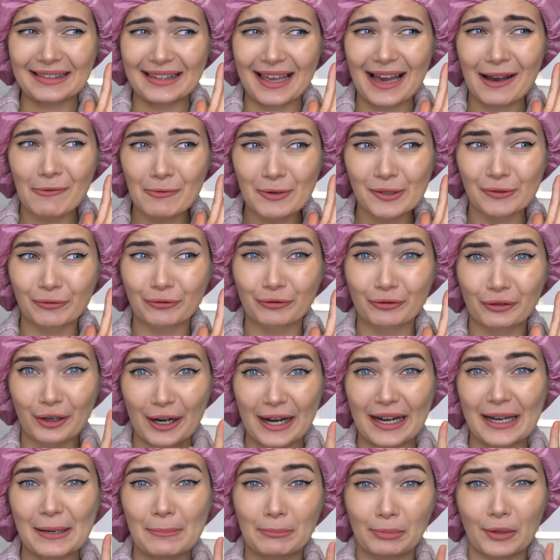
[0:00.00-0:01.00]
That was
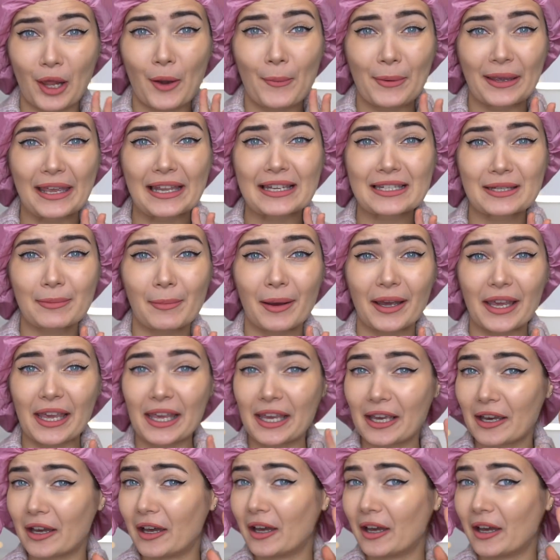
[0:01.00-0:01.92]
really blowing into my ear.